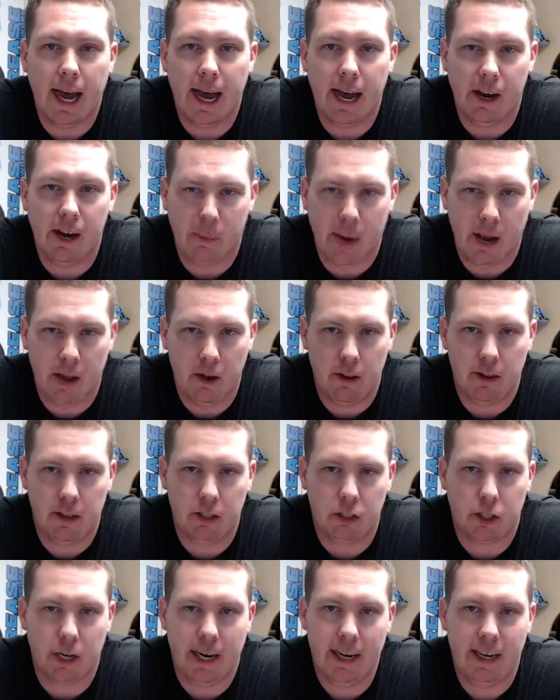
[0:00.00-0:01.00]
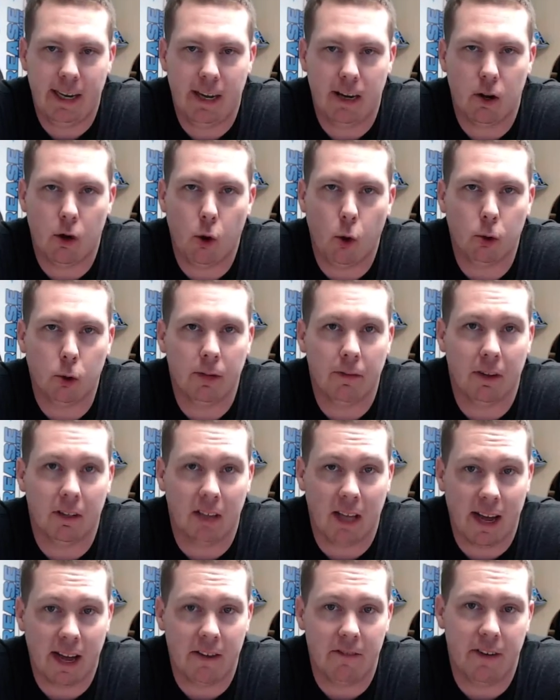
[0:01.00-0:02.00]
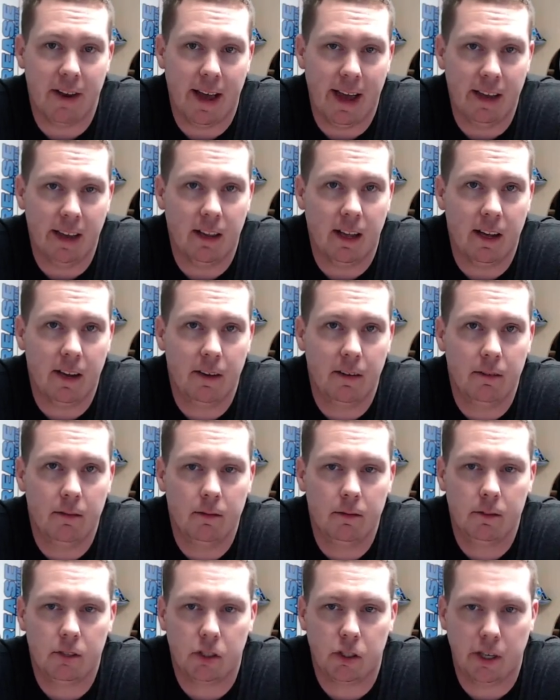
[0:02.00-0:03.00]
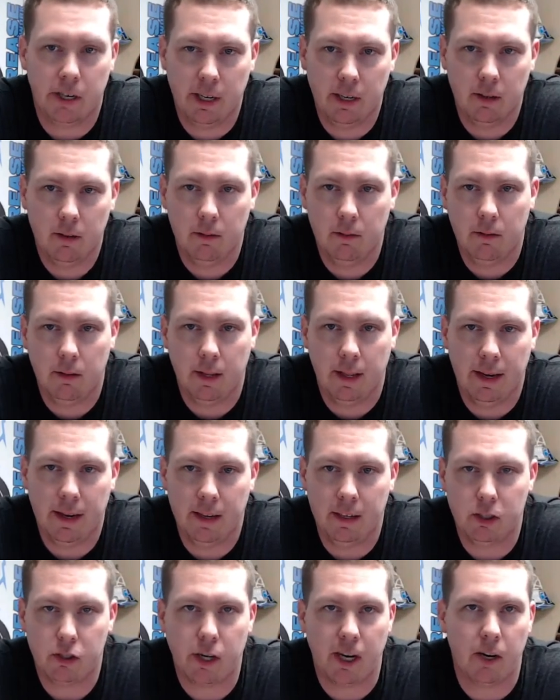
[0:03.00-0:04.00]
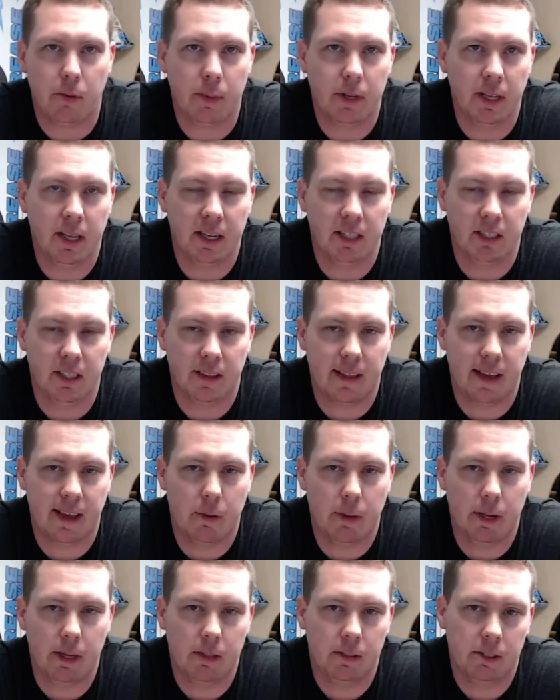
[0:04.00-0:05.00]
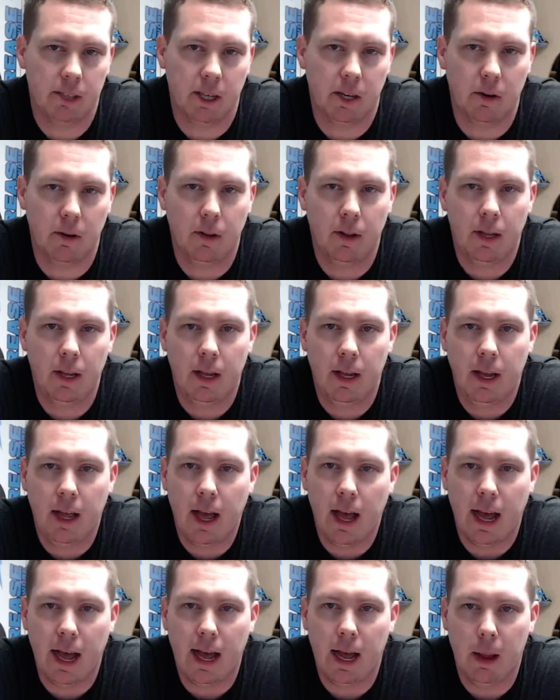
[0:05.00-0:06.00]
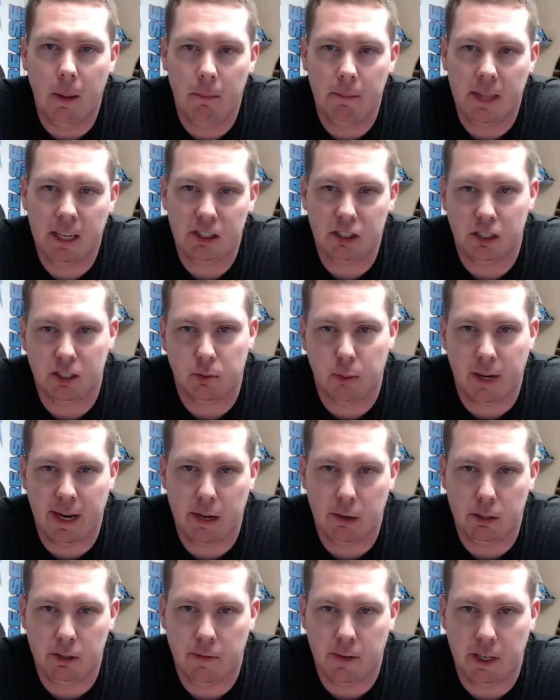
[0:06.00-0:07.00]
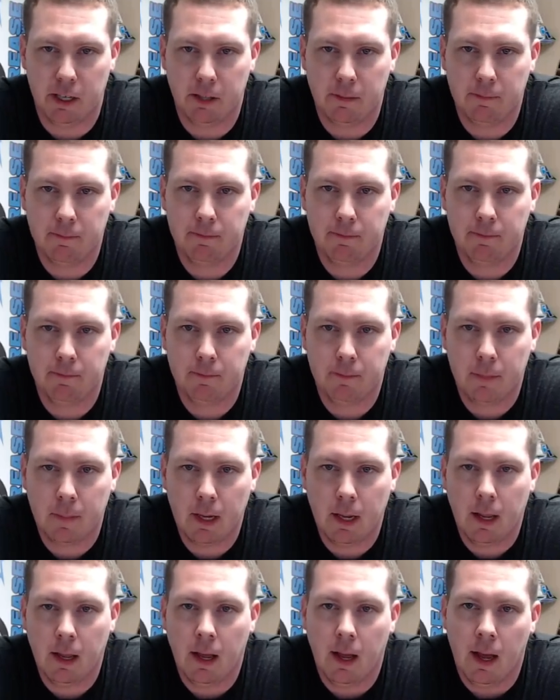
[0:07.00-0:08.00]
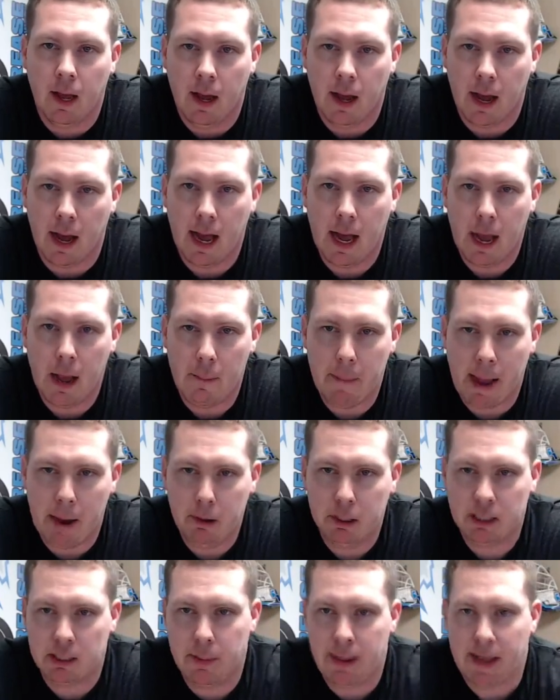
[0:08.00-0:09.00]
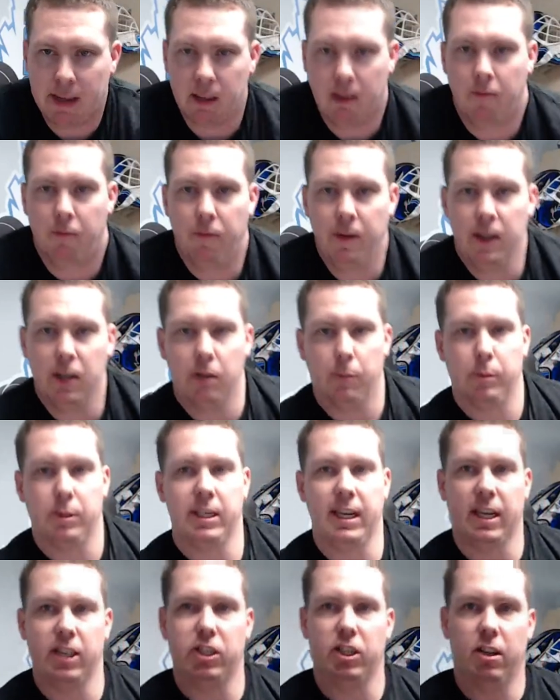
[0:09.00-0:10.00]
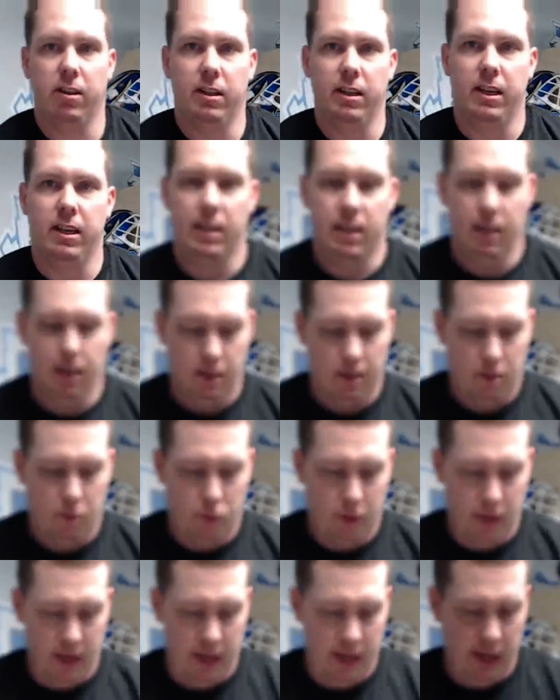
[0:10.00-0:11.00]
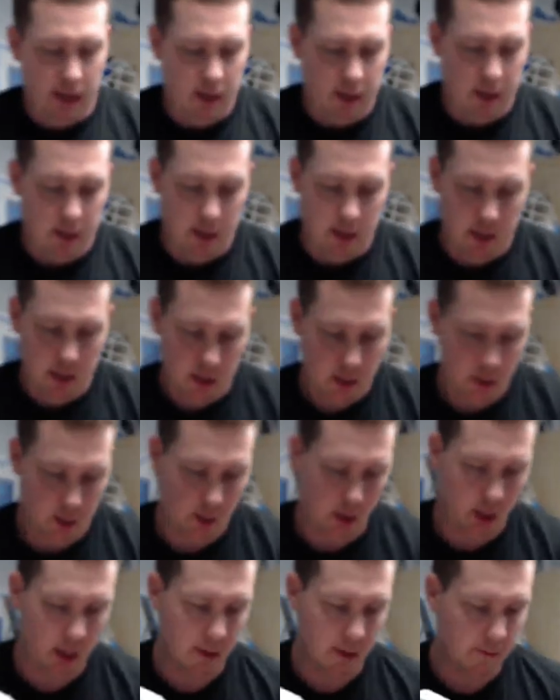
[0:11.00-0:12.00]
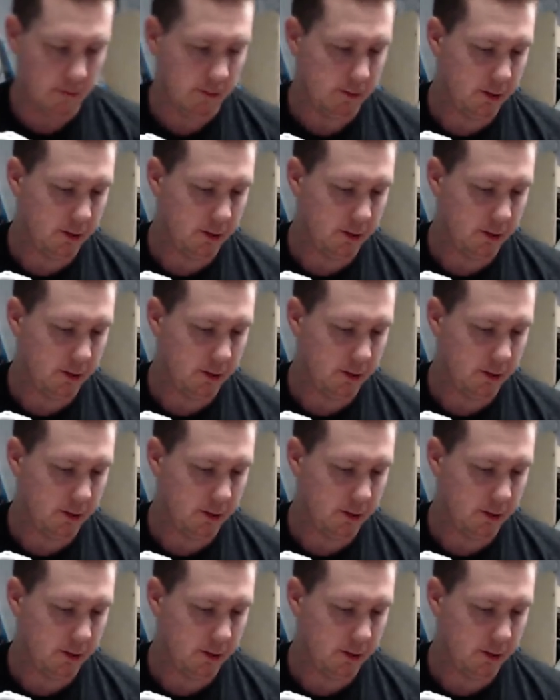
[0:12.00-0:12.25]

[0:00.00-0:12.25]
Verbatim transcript: rather than trying to get a hold of a lot of nylon string and then try to relace it that way. So um, that's just what I always figure. Um, how is the back of the finger protection on the E3 gloves?